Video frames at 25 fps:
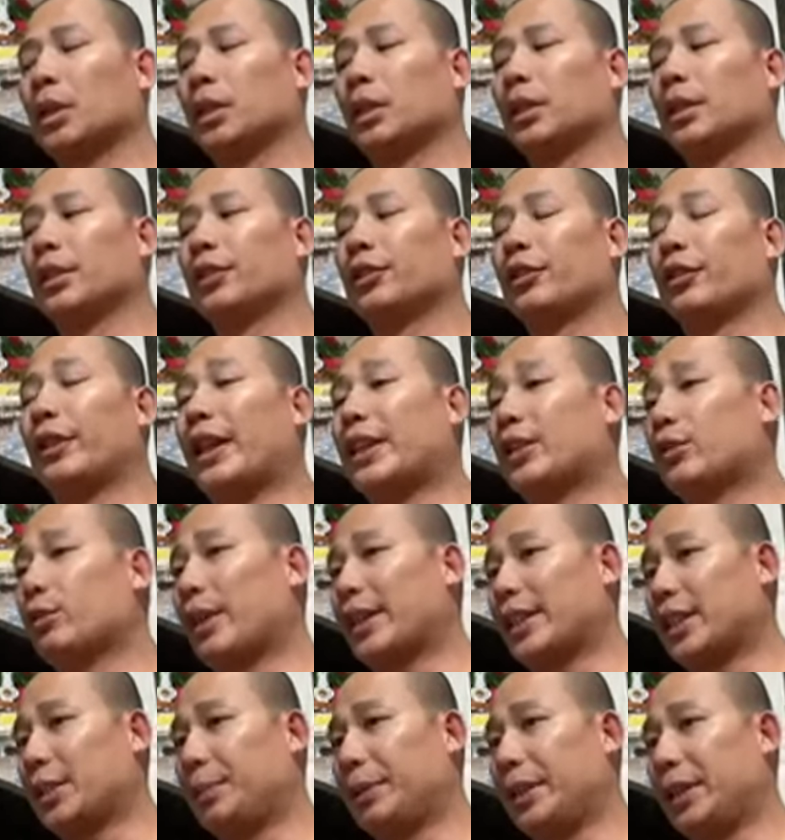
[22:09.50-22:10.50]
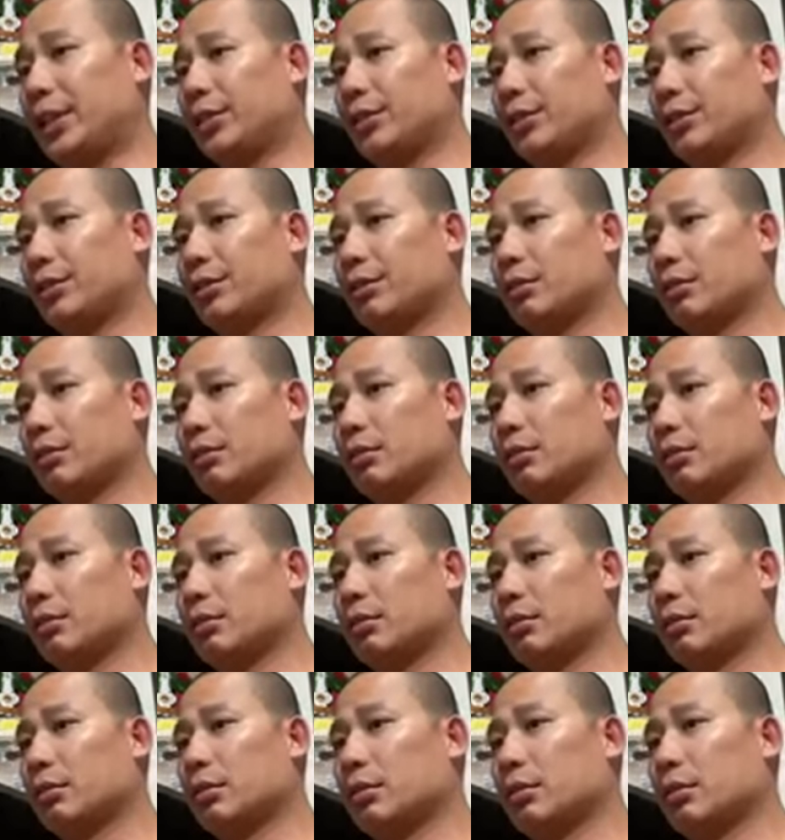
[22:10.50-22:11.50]
So that's right speech.
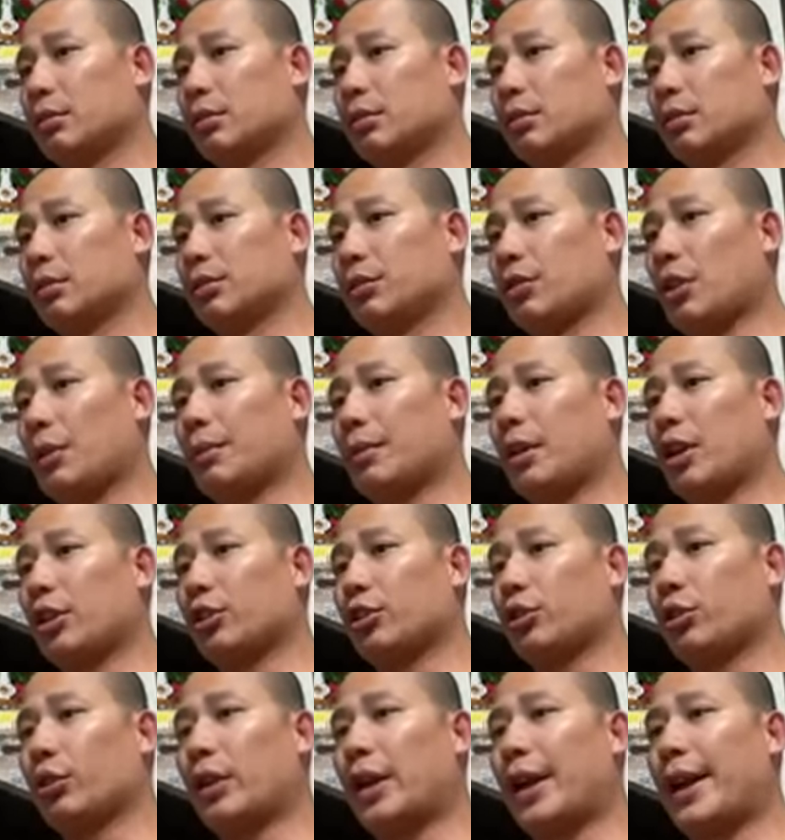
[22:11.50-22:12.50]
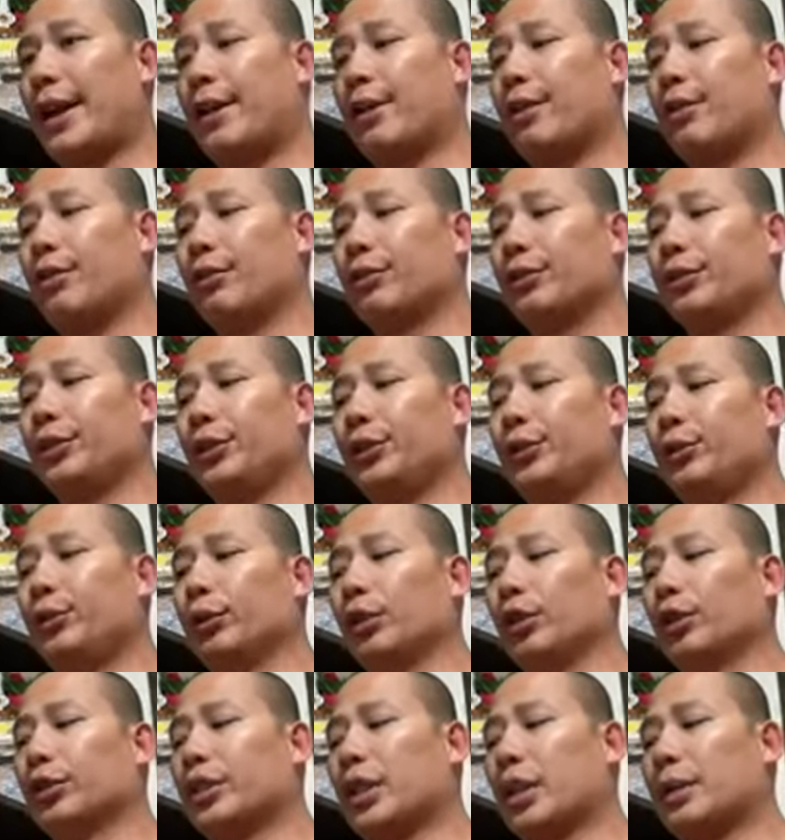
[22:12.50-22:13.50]
So I'm not sure how you
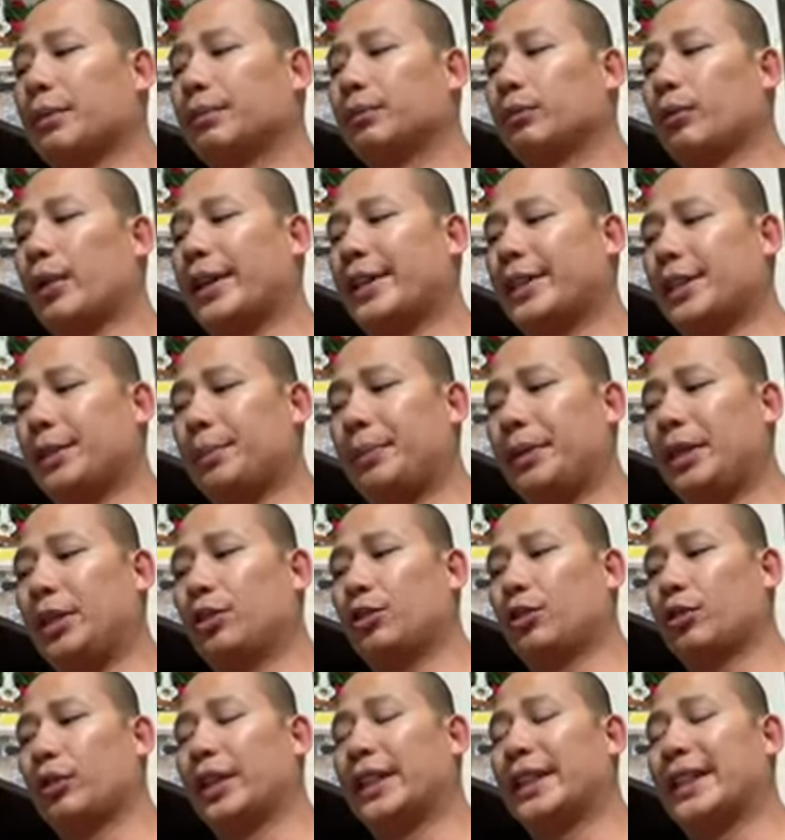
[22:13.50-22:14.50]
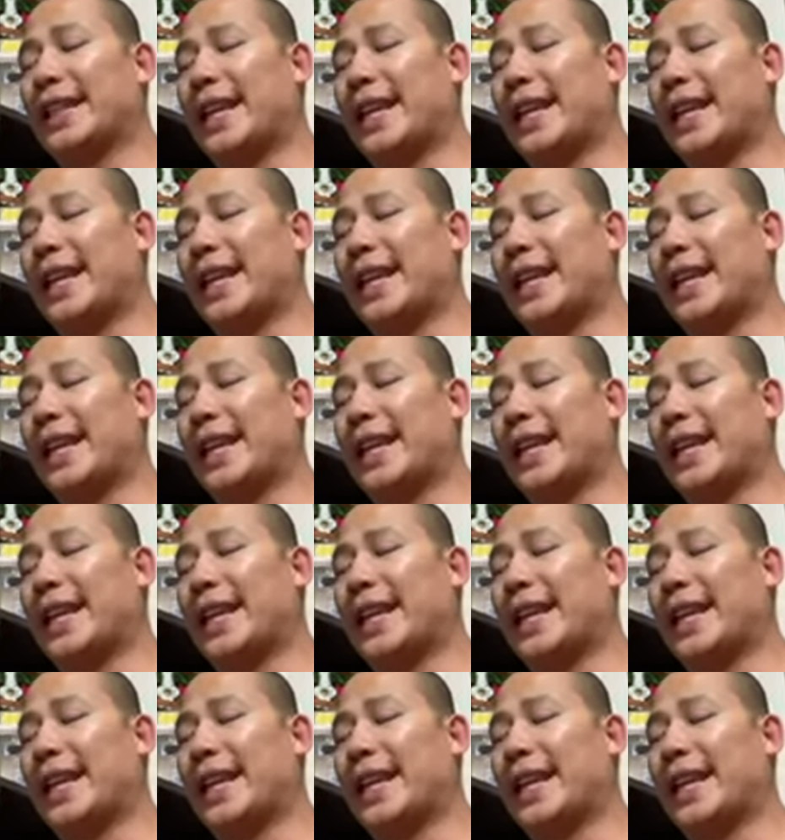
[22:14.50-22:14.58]
looked up right speech or its